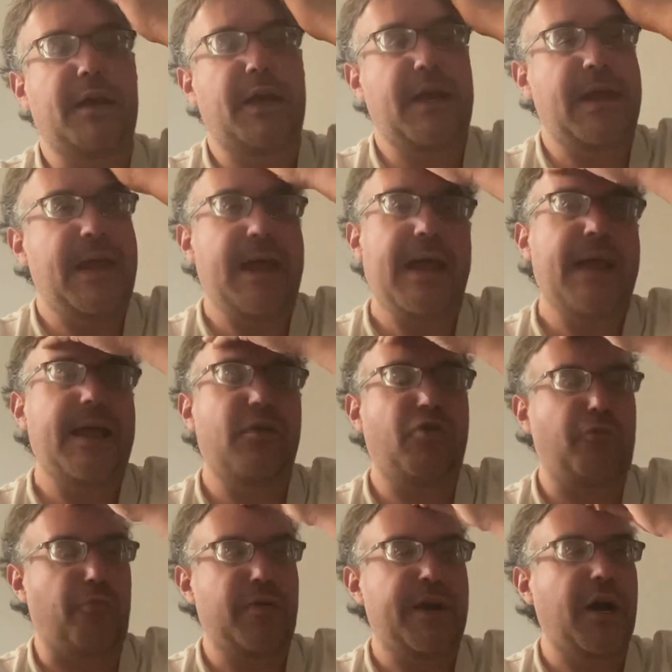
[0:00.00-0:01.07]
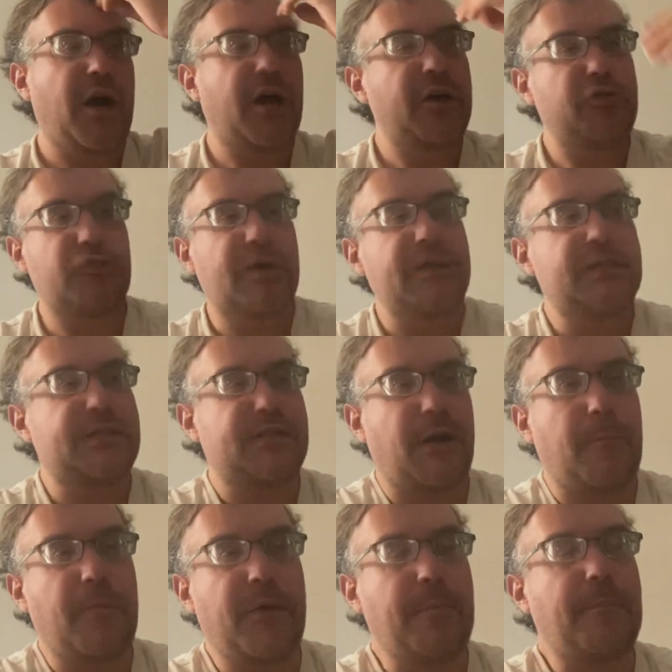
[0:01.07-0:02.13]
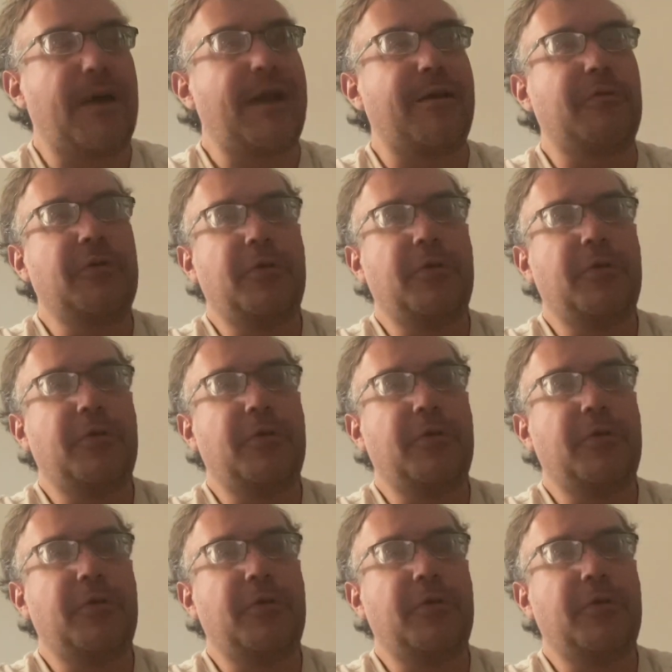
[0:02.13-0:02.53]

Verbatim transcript: going to hit 300 something by